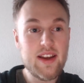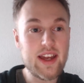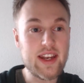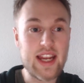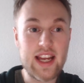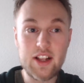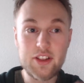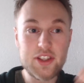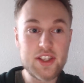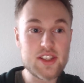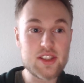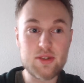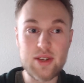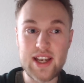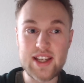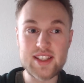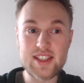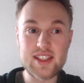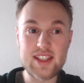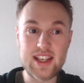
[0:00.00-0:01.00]
and healthy
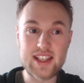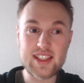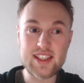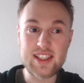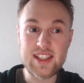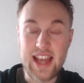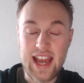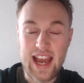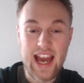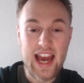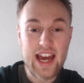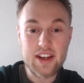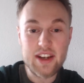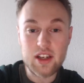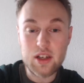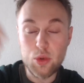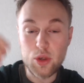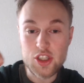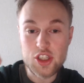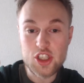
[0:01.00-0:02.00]
stress is an adequate